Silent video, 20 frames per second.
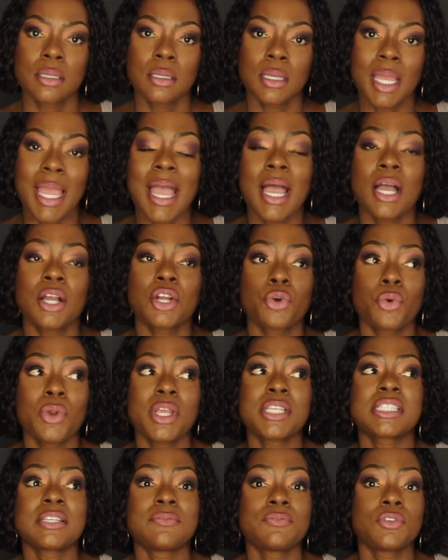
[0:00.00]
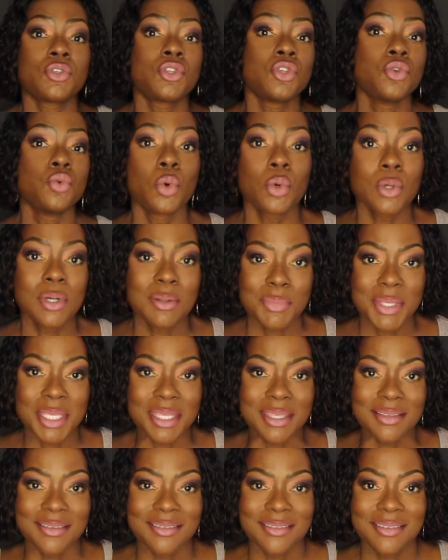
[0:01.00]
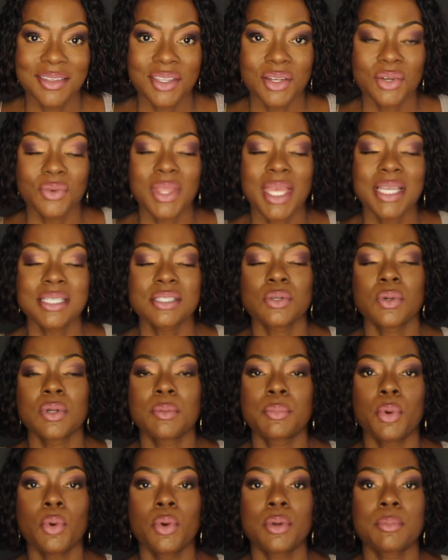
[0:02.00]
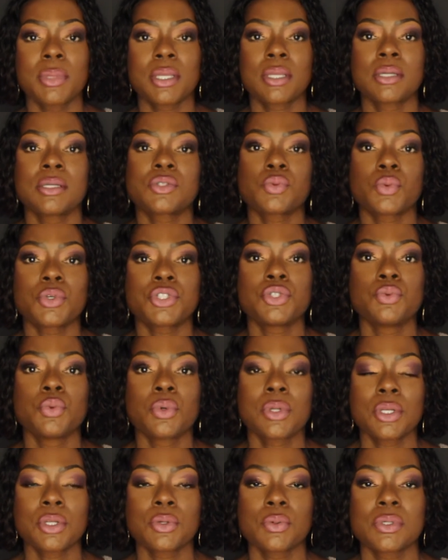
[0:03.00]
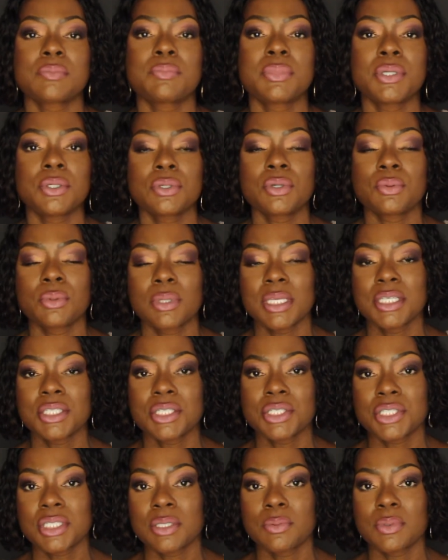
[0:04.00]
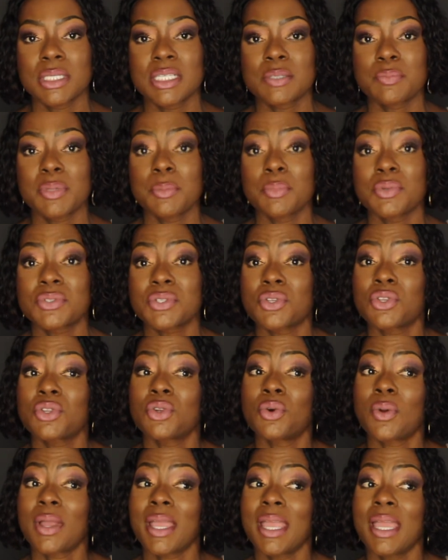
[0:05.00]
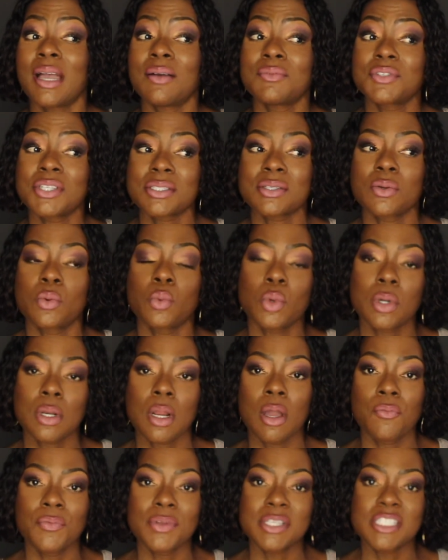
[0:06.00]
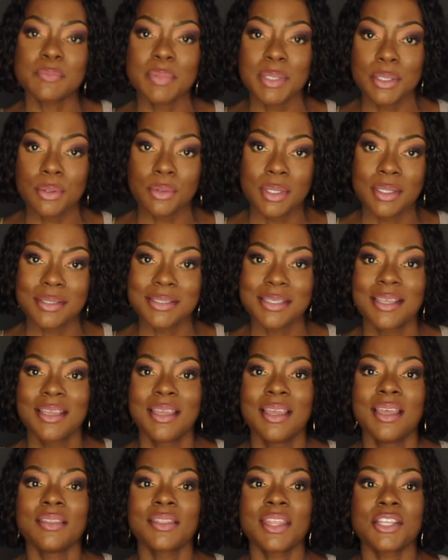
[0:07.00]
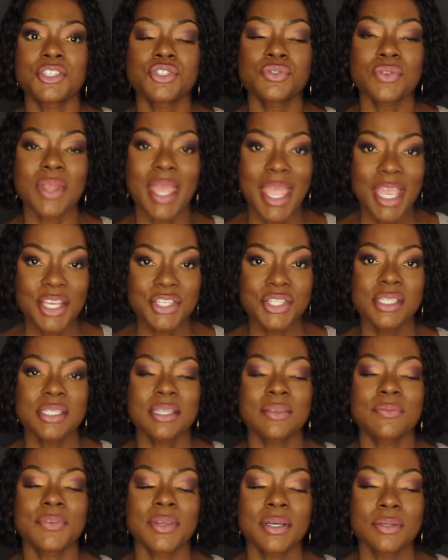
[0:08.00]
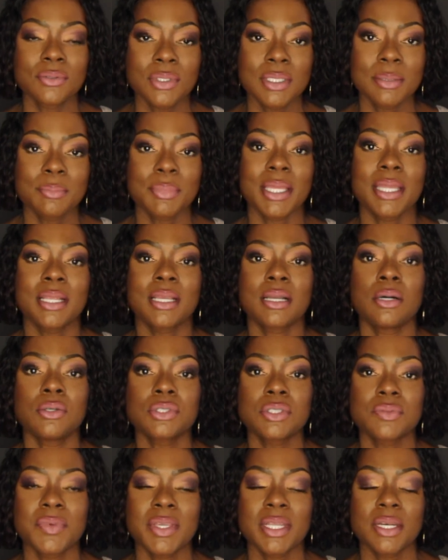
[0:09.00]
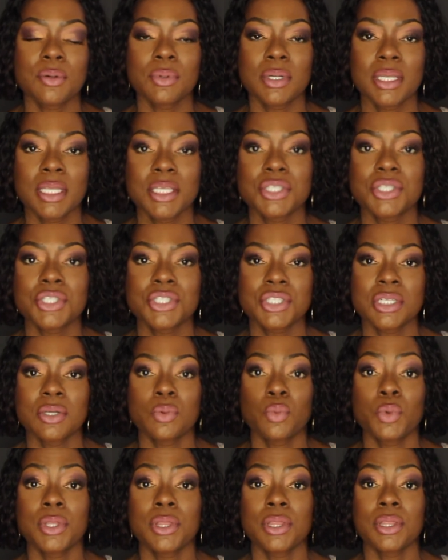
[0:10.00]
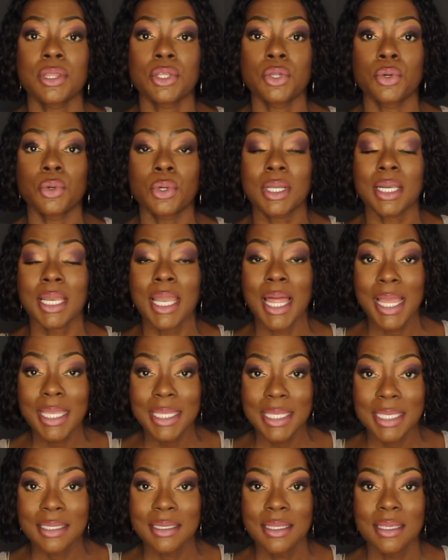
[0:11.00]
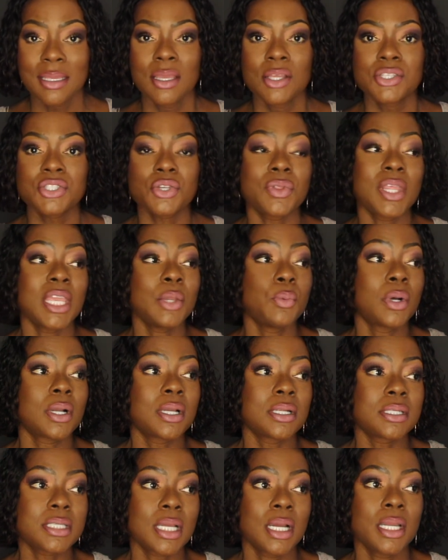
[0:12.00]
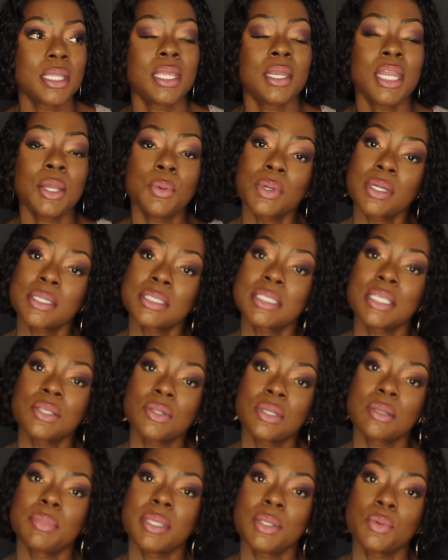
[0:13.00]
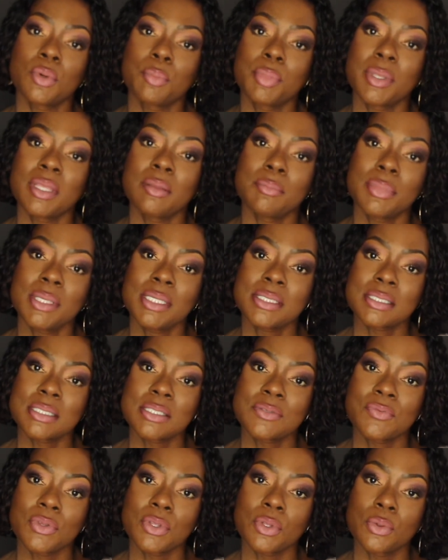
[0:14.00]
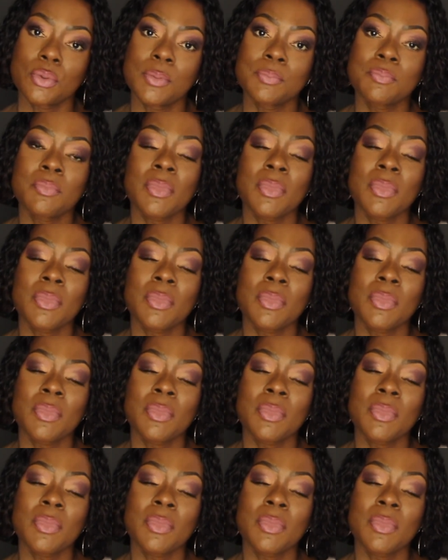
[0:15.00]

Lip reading: How aggressive do you want to be? You know, that's so important, because what you want to do is build a relationship with these people, so you don't have just a one-off experience, that you actually develop and cultivate a relationship with your client, so they will continue to be repeat business for you.